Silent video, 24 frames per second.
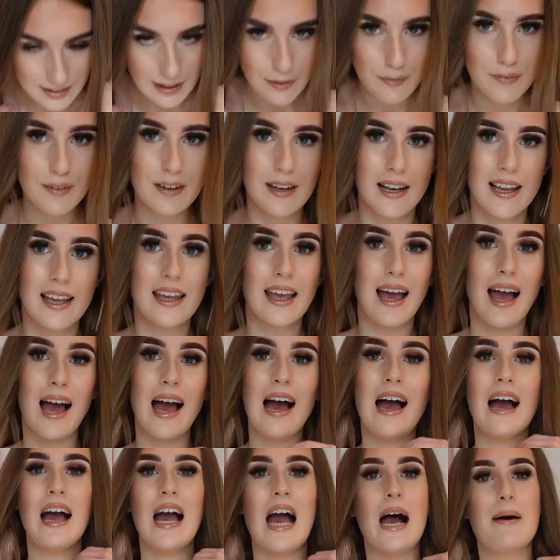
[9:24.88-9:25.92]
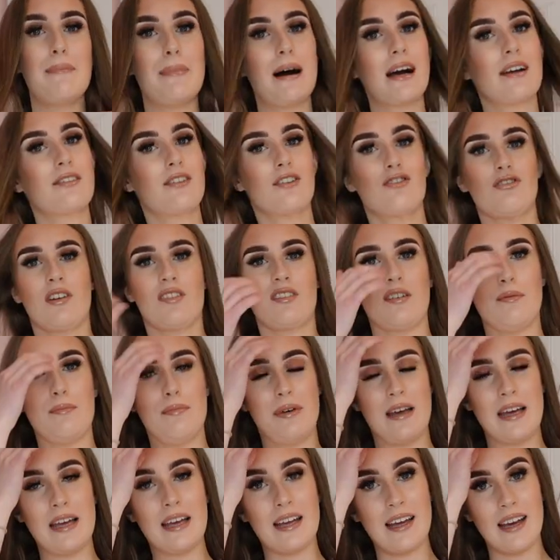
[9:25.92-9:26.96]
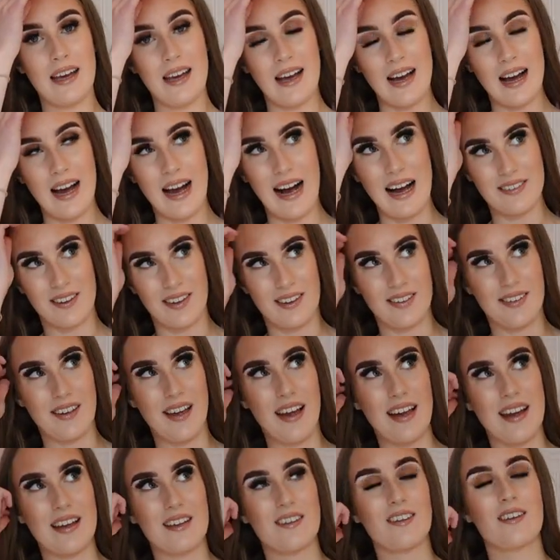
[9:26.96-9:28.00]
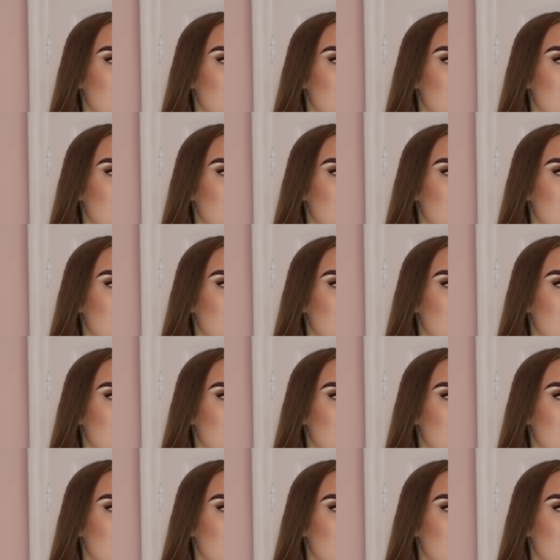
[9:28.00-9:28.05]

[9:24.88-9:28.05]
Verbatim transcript: definitely a maxi dress on me, as I said.